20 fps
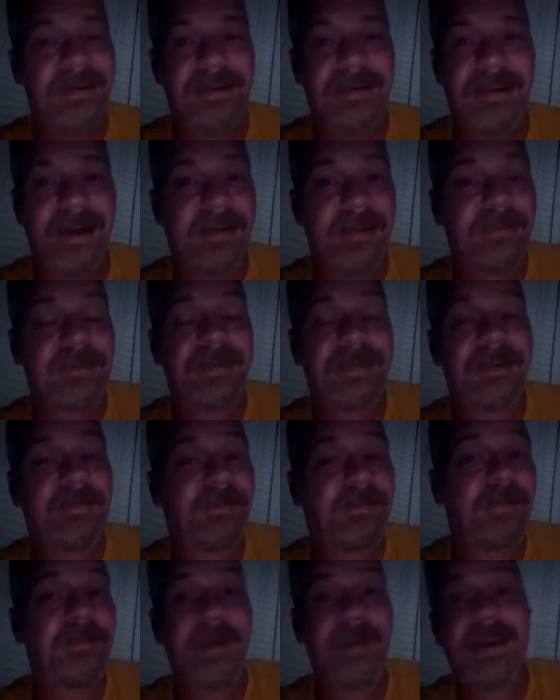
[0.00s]
That's
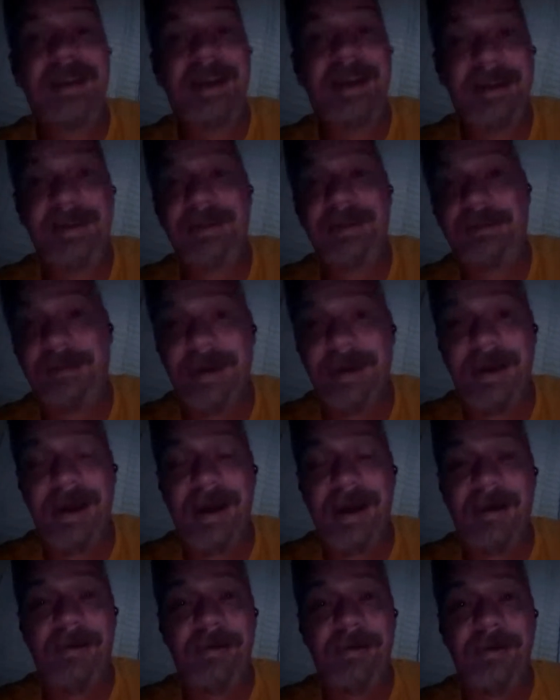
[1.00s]
for me. That's the way
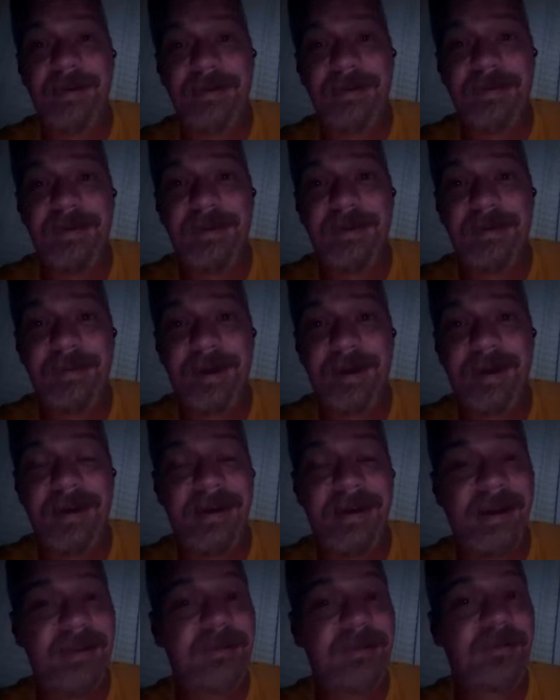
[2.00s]
I always feel about it,
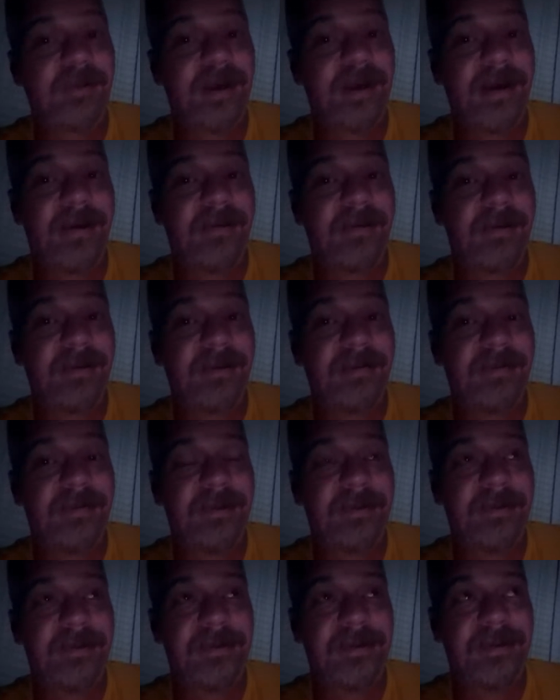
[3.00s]
and that's the way I always
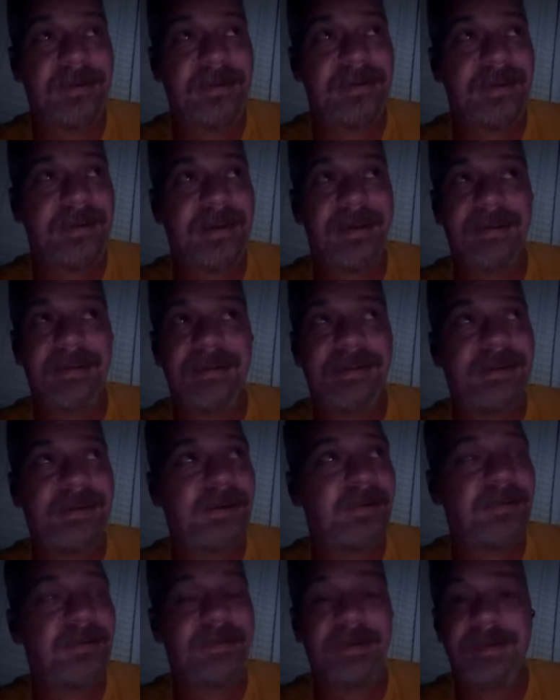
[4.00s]
view it. Is that, you
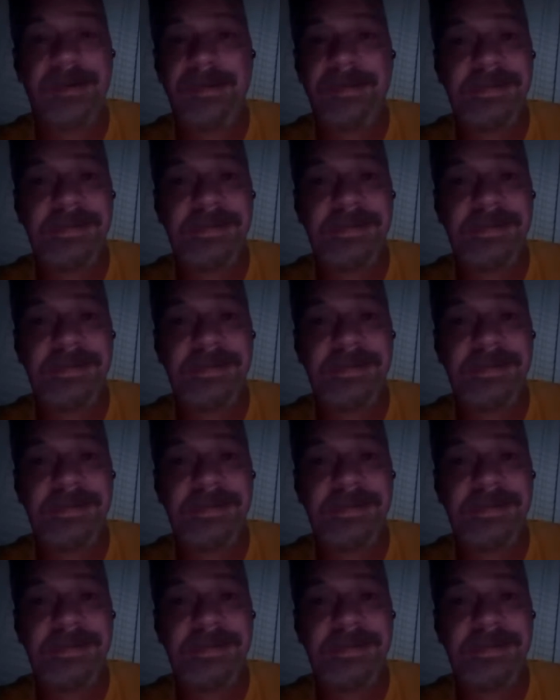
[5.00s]
know,